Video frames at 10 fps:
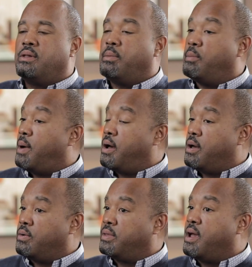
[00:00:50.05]
to them about
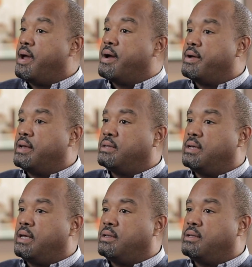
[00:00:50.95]
healthcare and,
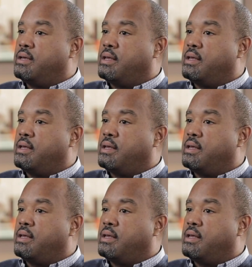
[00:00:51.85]
and,